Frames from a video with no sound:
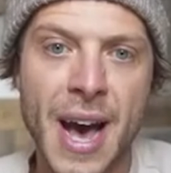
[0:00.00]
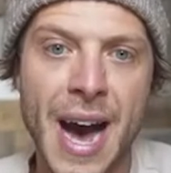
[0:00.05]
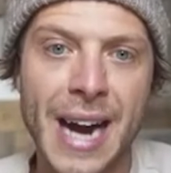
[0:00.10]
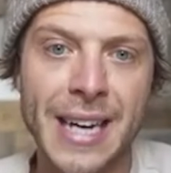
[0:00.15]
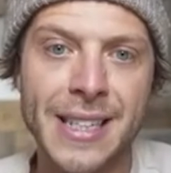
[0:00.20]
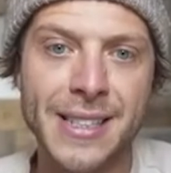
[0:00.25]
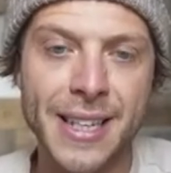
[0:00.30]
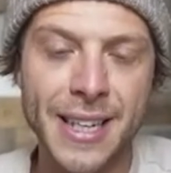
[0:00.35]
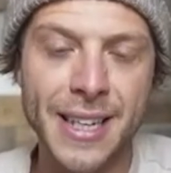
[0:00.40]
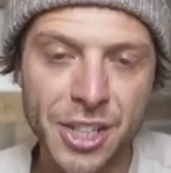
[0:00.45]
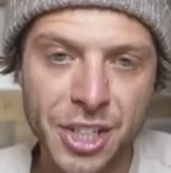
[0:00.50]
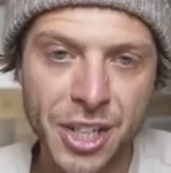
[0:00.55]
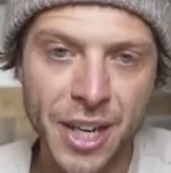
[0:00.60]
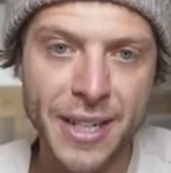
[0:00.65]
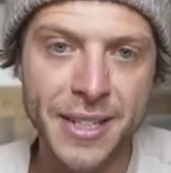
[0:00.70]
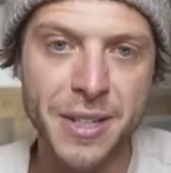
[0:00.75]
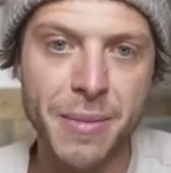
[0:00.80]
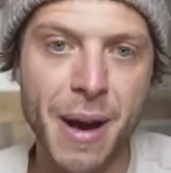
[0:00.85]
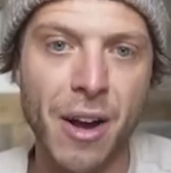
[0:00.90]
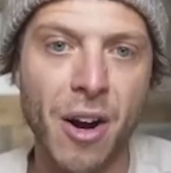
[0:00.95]
I teach
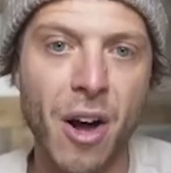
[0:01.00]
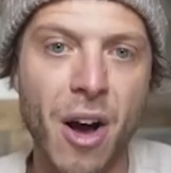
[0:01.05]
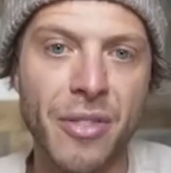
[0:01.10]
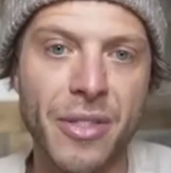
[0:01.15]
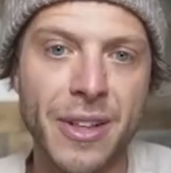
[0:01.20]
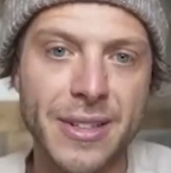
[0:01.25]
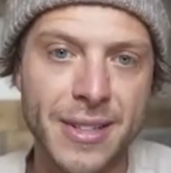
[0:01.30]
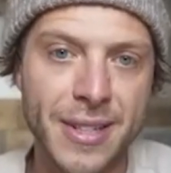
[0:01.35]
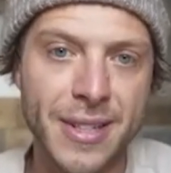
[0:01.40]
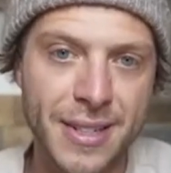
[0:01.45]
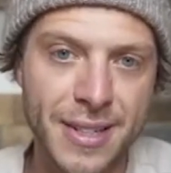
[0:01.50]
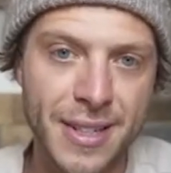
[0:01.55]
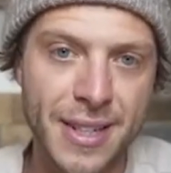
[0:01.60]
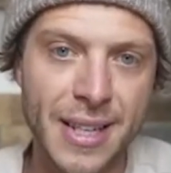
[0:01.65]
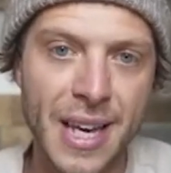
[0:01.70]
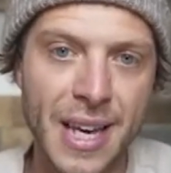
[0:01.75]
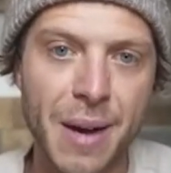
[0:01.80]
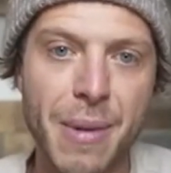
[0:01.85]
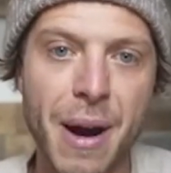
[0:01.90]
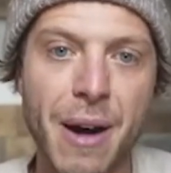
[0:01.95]
kids about
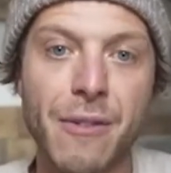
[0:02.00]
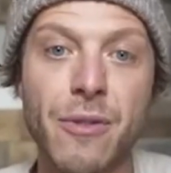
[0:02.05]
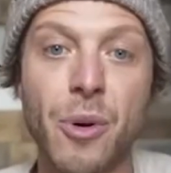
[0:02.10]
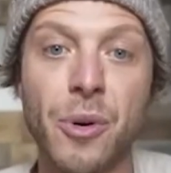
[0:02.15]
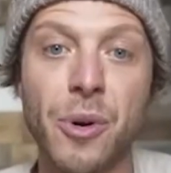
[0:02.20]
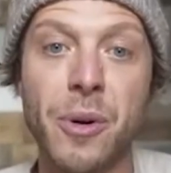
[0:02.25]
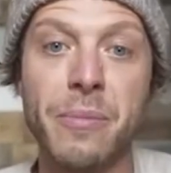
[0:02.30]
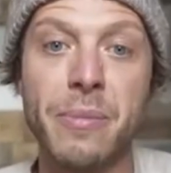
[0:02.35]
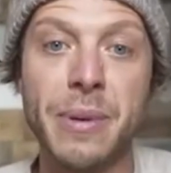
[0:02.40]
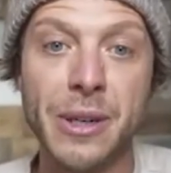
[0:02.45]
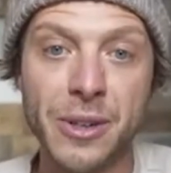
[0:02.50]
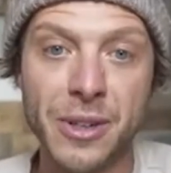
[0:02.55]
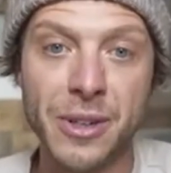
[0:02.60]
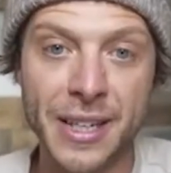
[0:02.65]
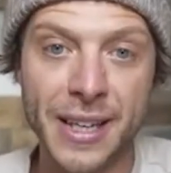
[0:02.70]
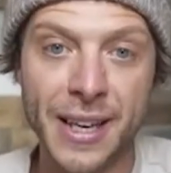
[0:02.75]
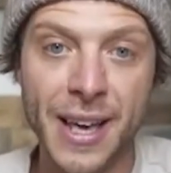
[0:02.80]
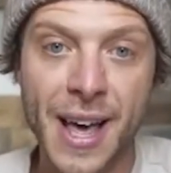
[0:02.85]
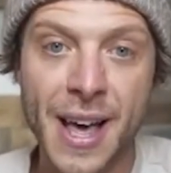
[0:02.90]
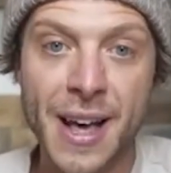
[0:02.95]
authenticity, about
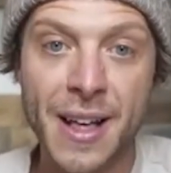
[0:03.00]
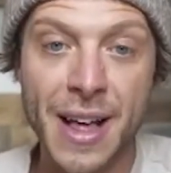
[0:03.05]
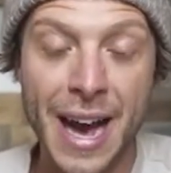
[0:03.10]
vulnerability.